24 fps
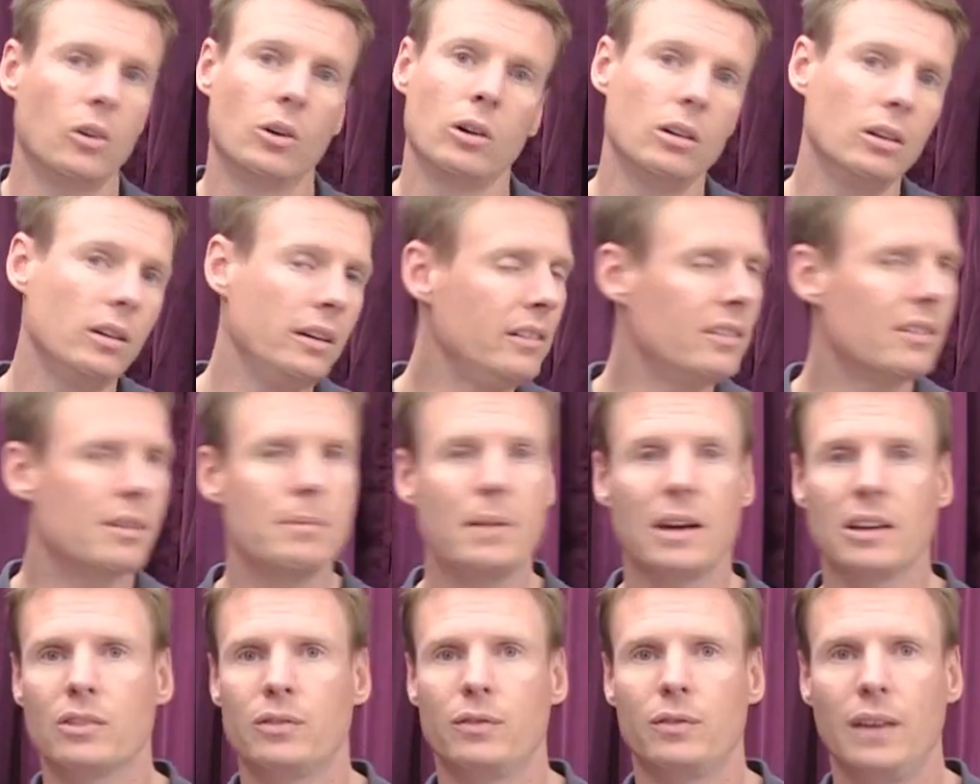or at least the
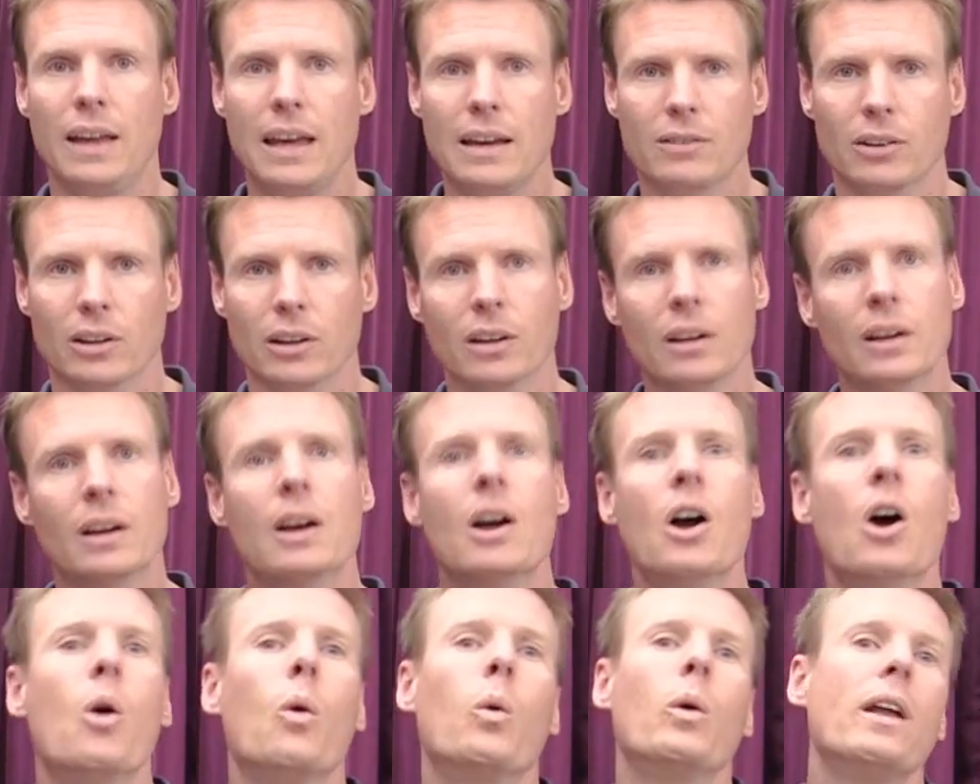best flavor.
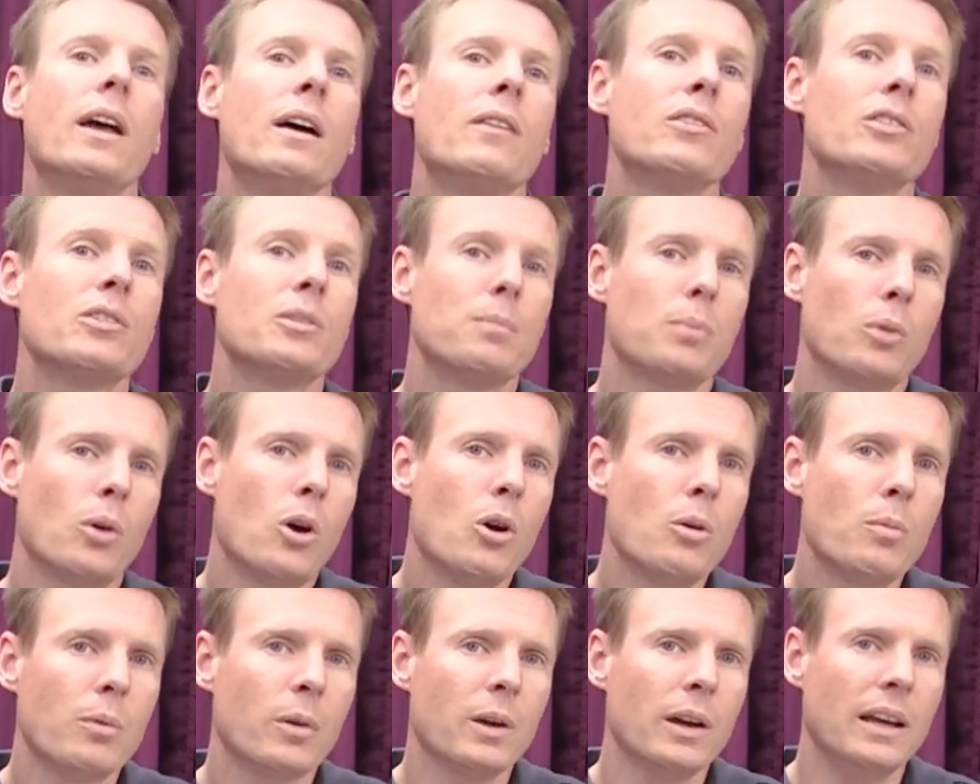Whatever's
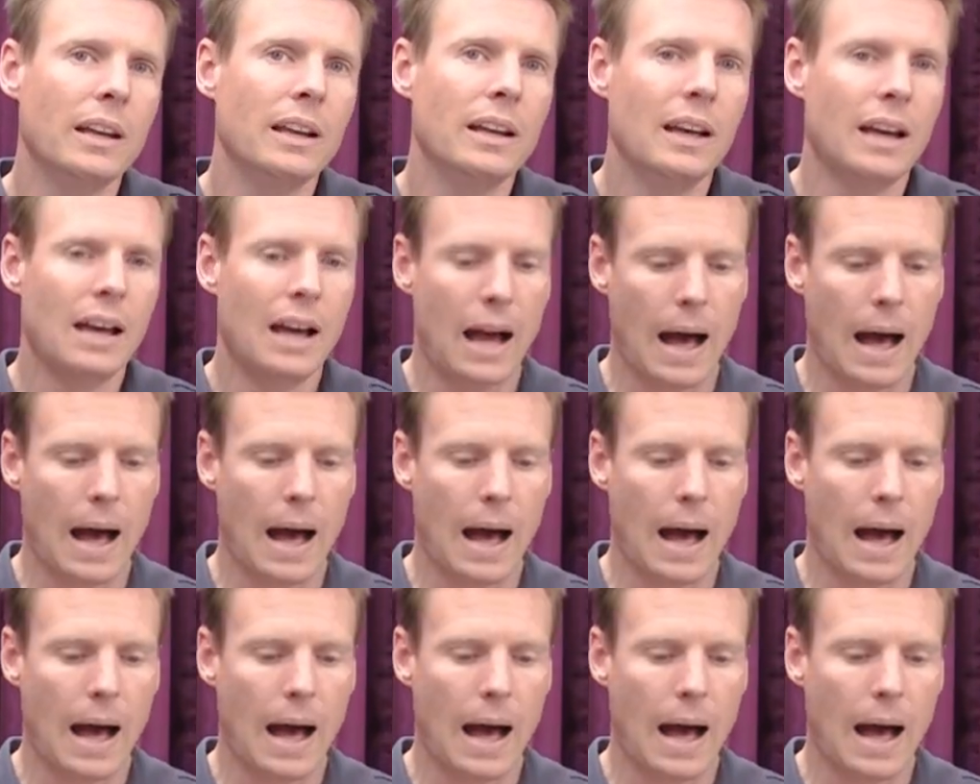appropriate.